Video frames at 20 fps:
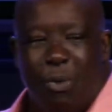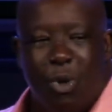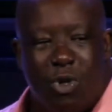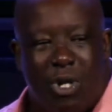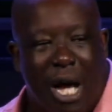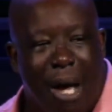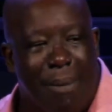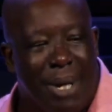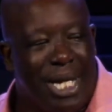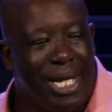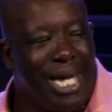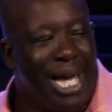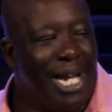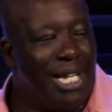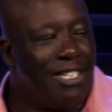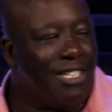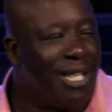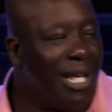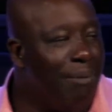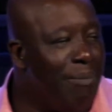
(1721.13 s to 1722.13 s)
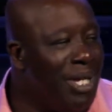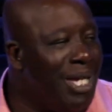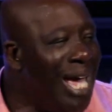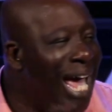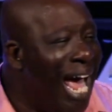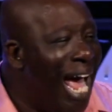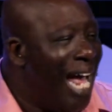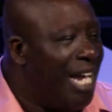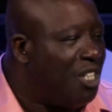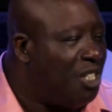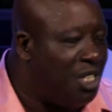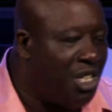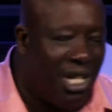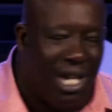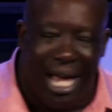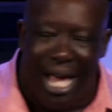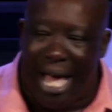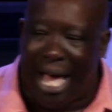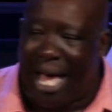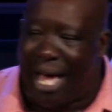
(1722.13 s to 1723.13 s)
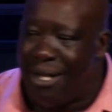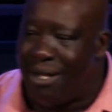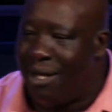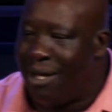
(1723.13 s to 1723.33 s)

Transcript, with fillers: coming against him, yet she had